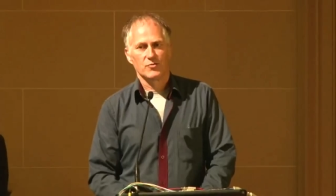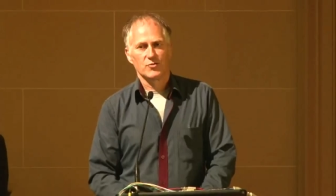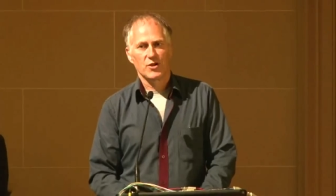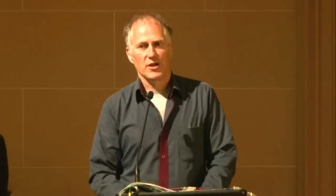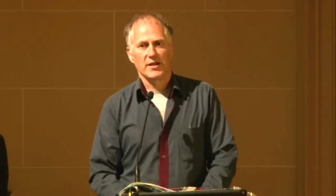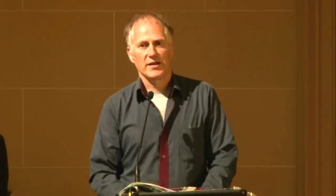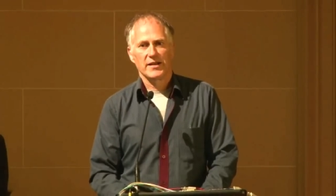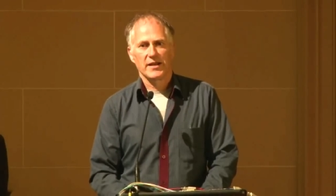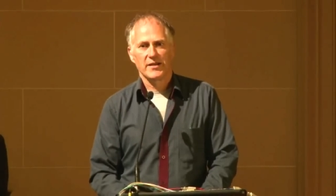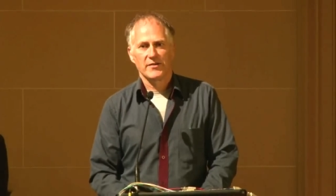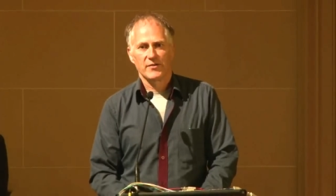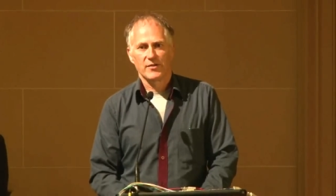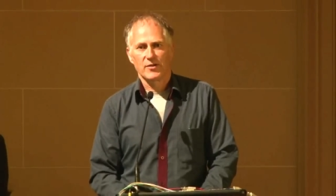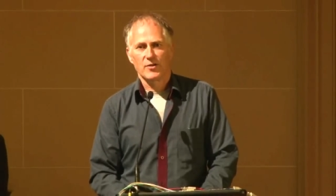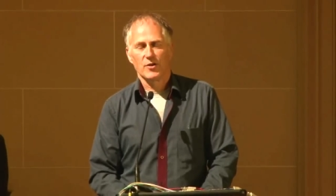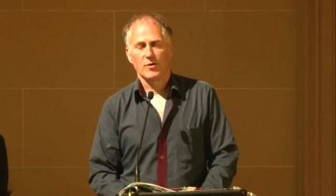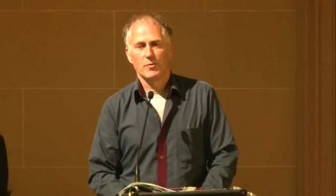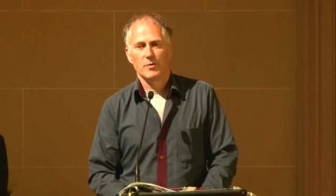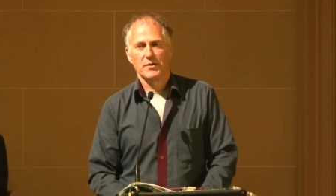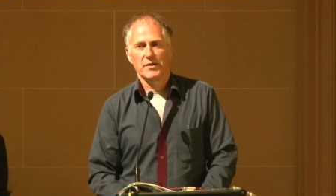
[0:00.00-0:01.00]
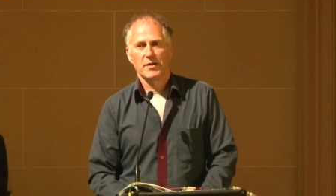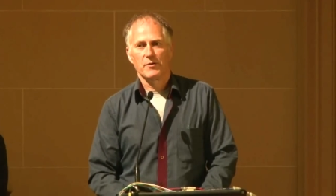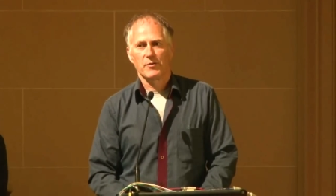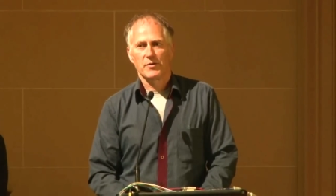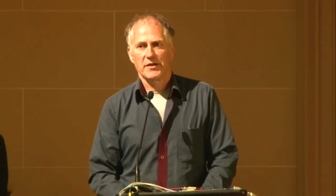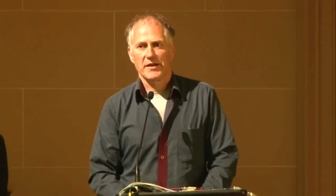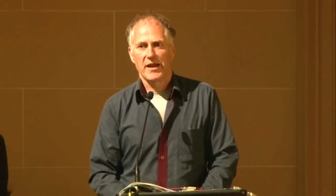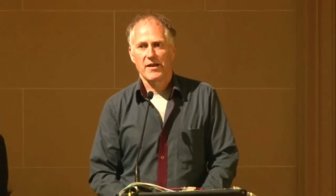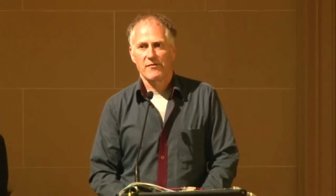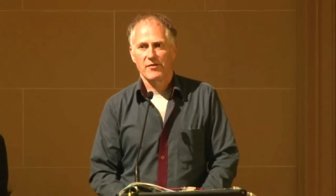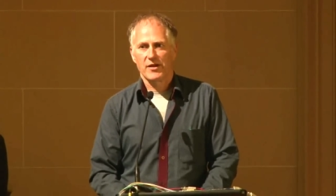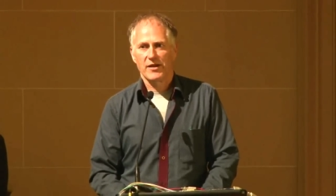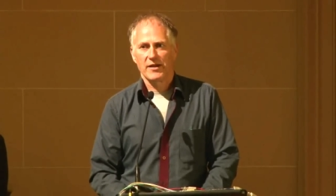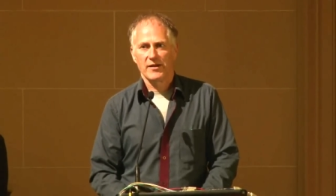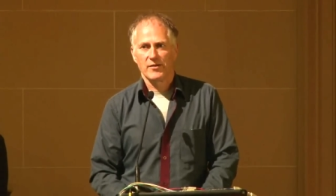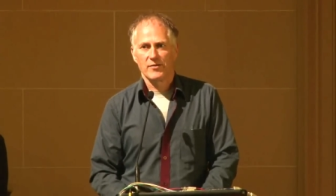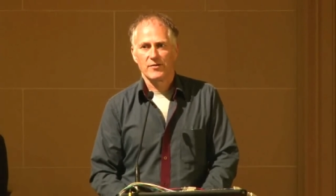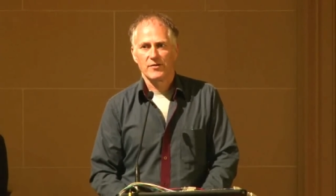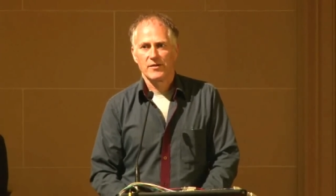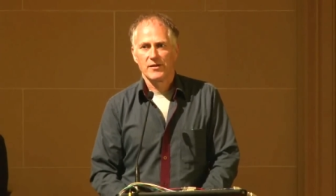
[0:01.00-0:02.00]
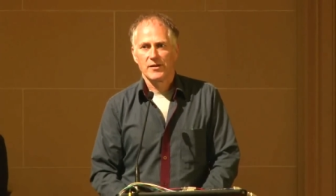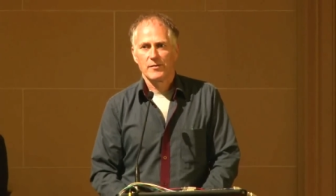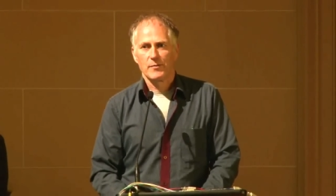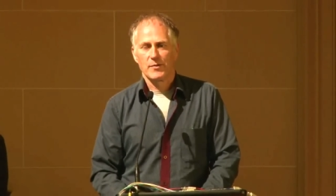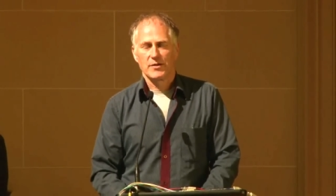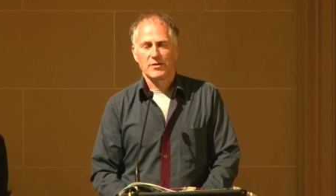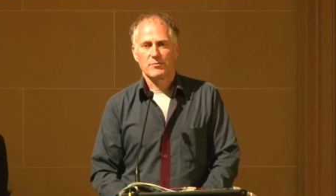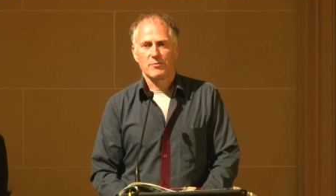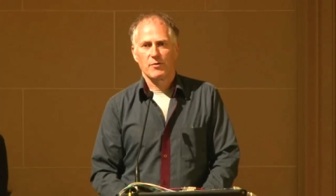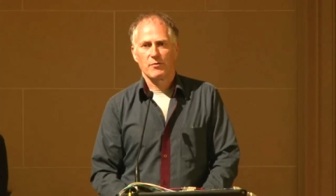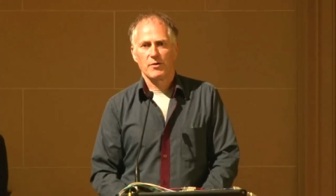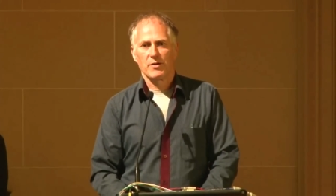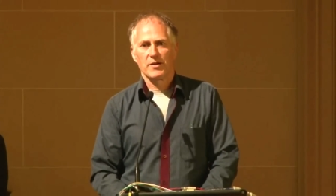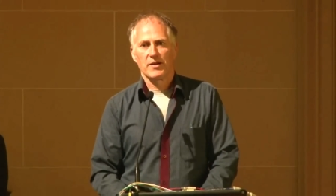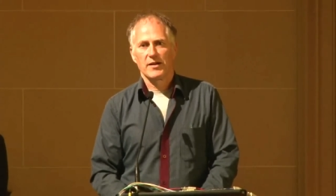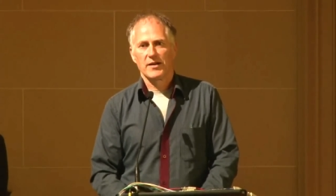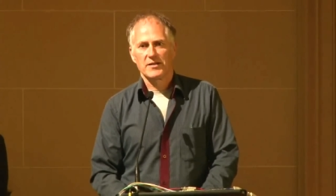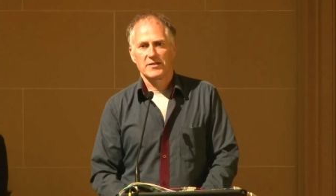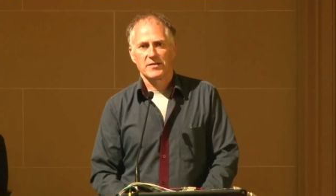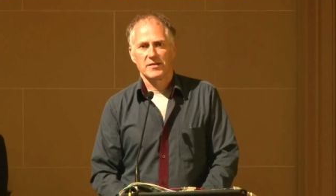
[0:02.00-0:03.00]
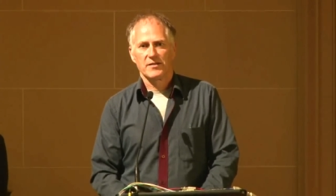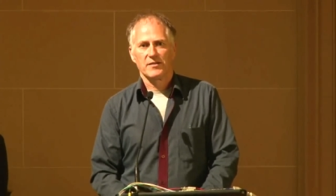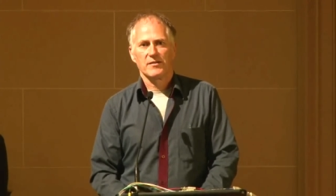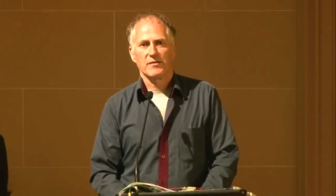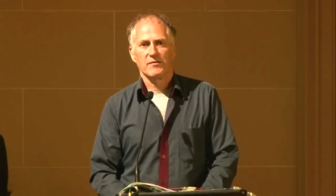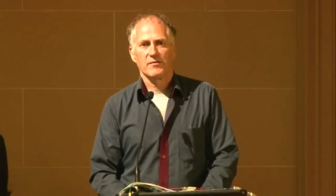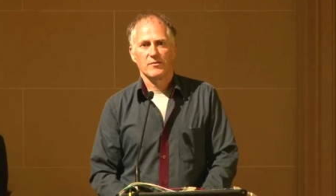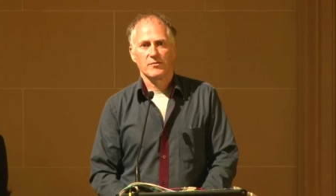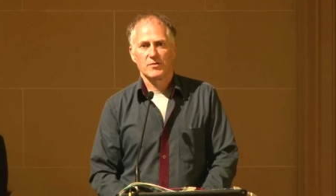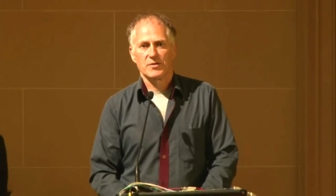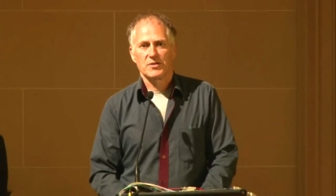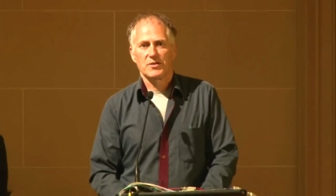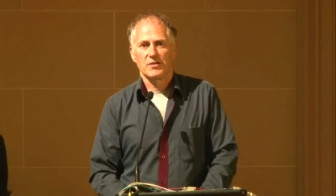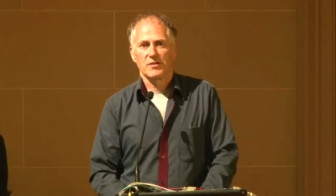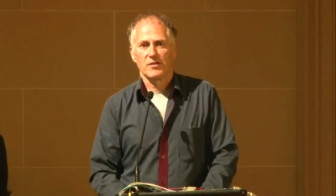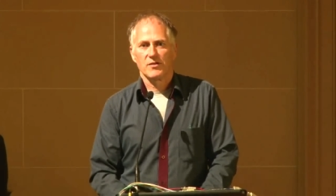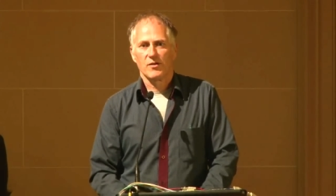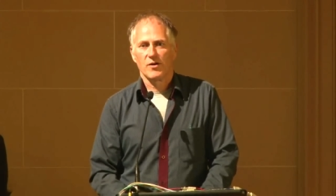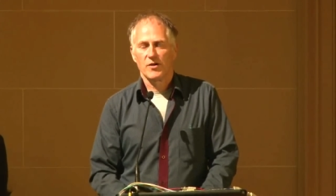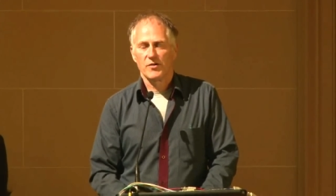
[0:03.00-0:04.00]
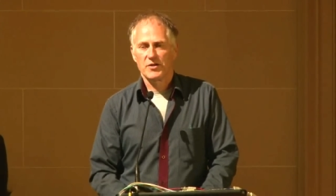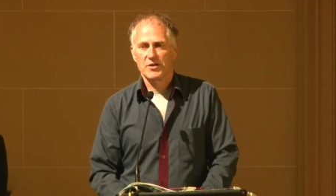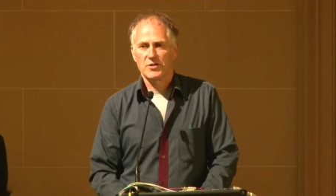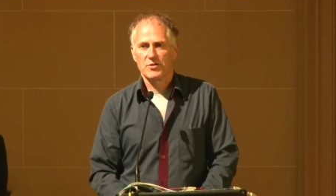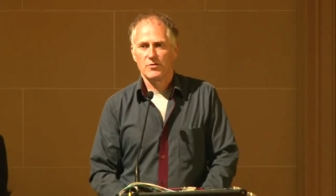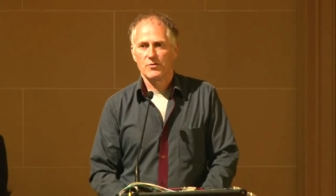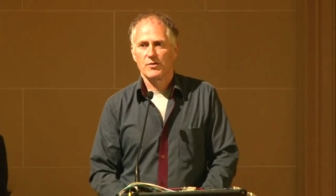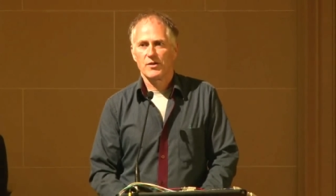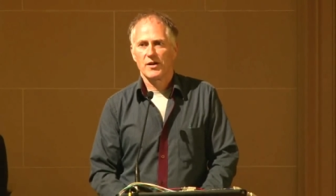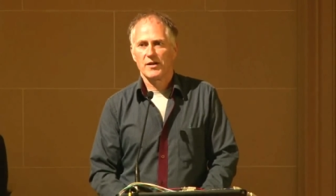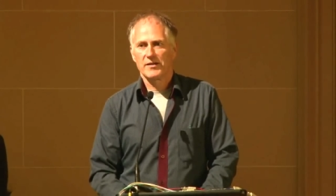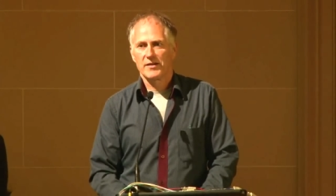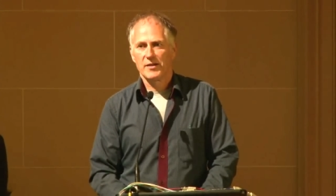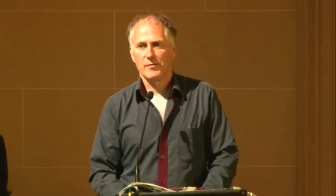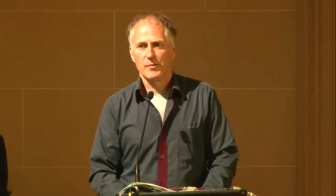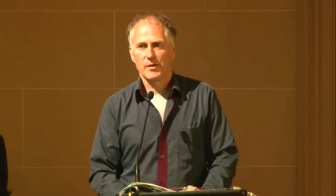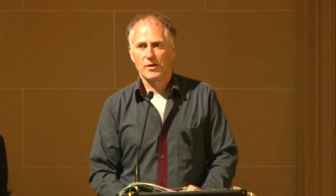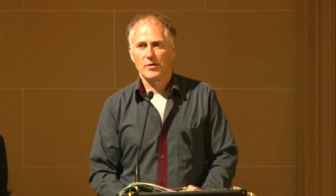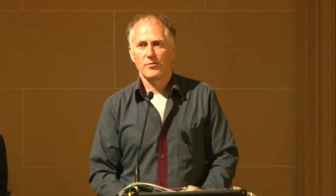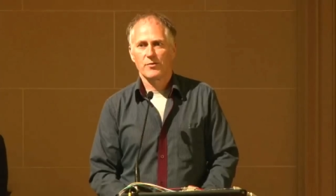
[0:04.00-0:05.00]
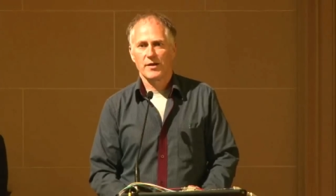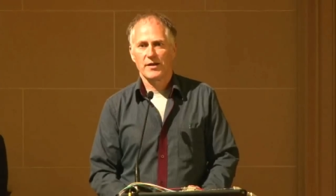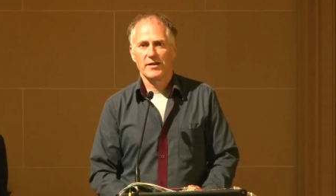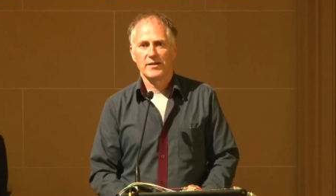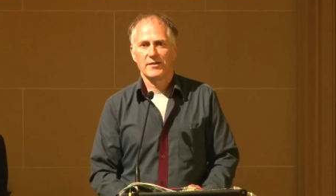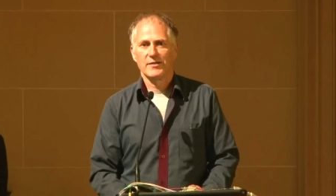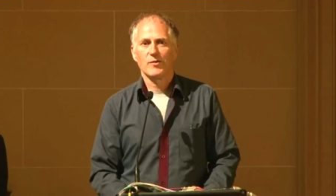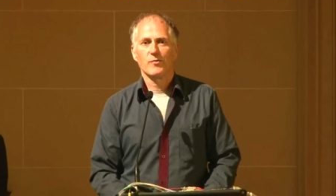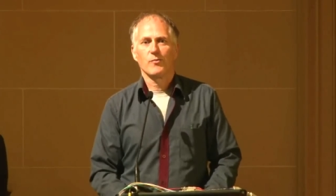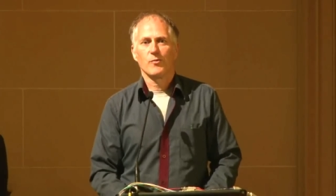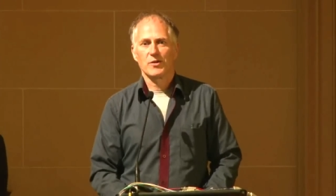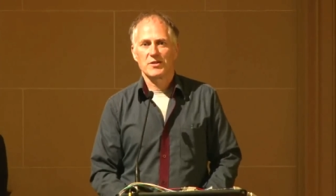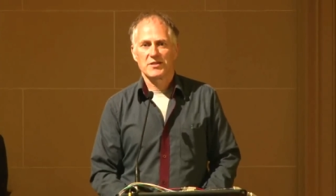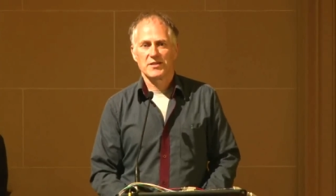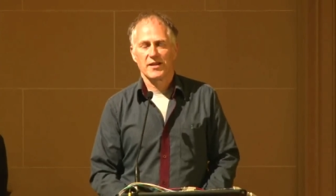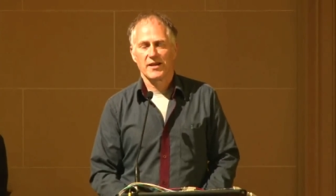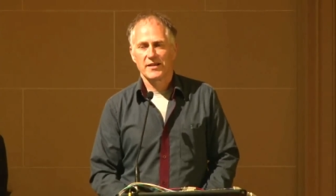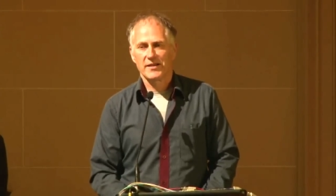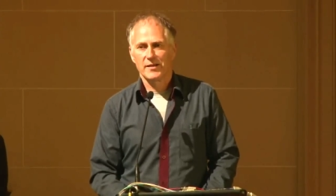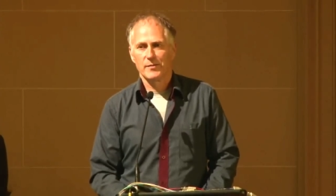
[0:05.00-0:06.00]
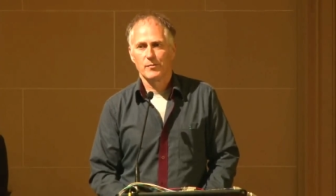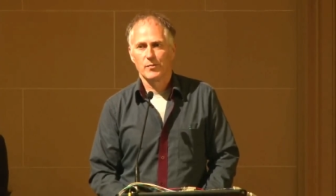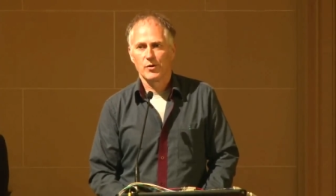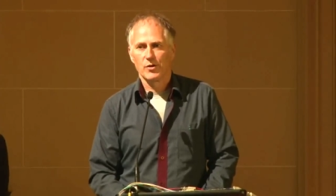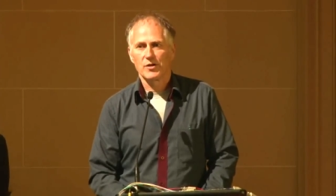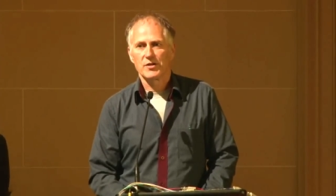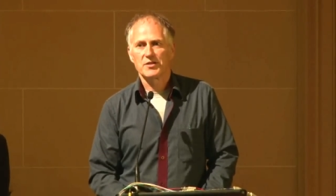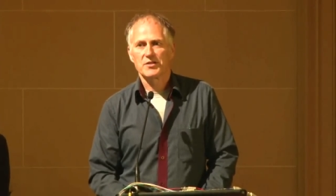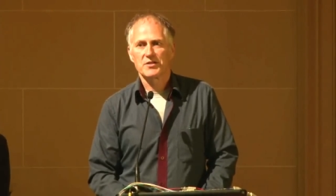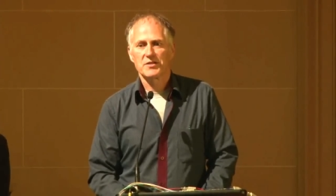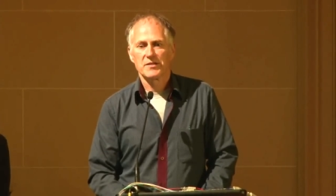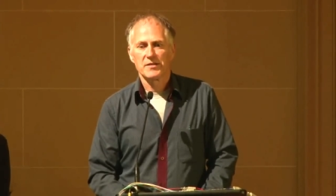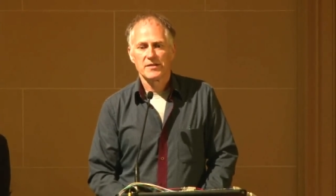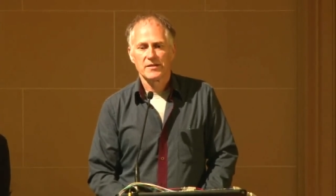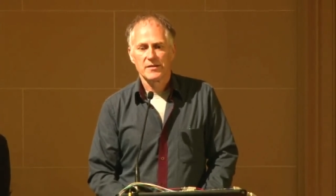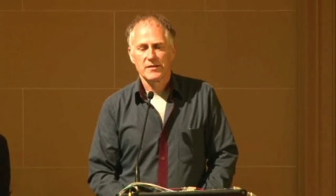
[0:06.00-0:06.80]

GNN, the Global Network Navigator, because we realized that there was all this new content being created that was not in books.